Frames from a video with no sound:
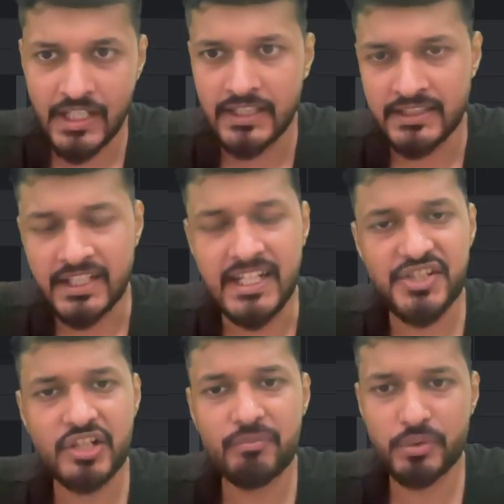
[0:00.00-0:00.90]
the
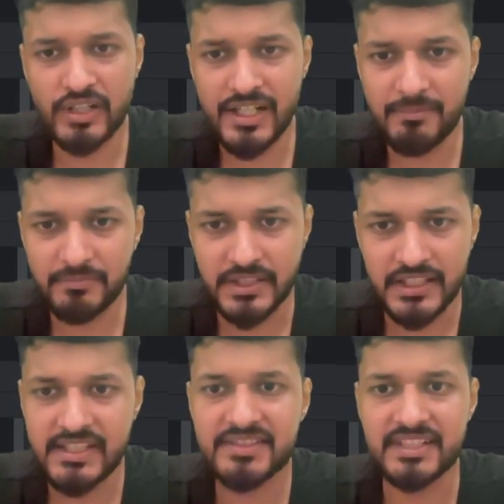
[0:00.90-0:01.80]
nature of program
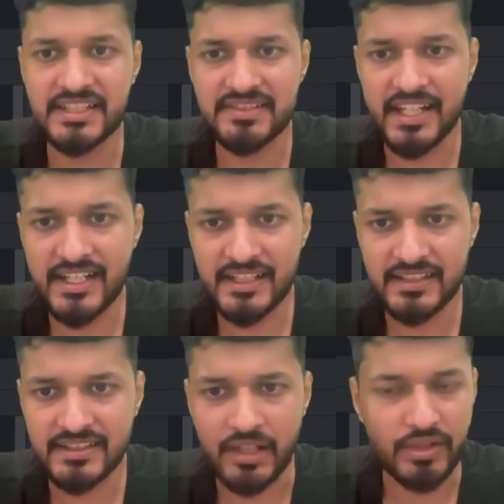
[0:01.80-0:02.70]
here is such
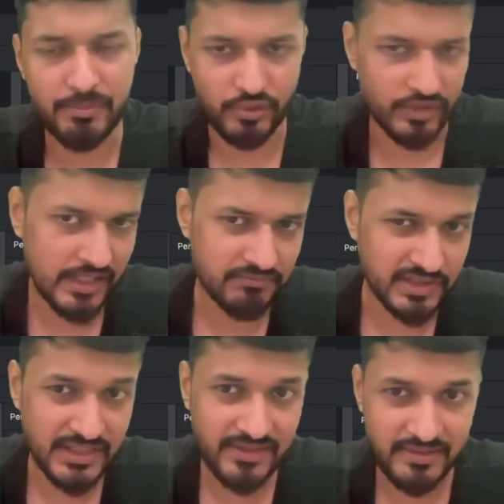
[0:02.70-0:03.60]
that our program
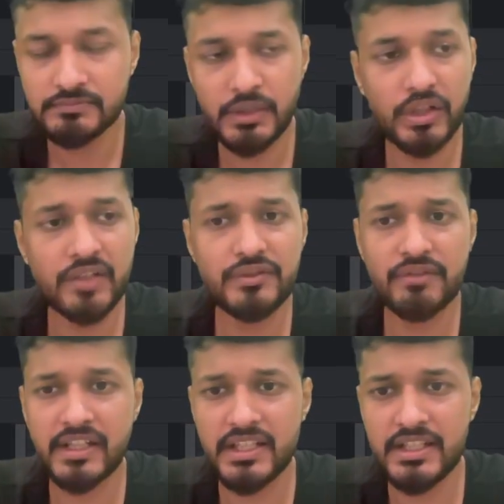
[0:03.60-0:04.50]
works, but one of the
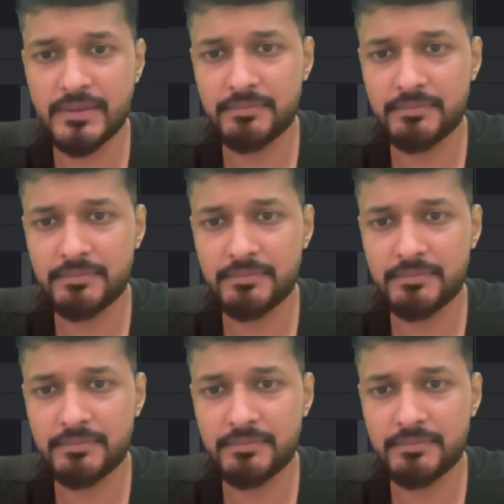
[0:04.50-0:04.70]
very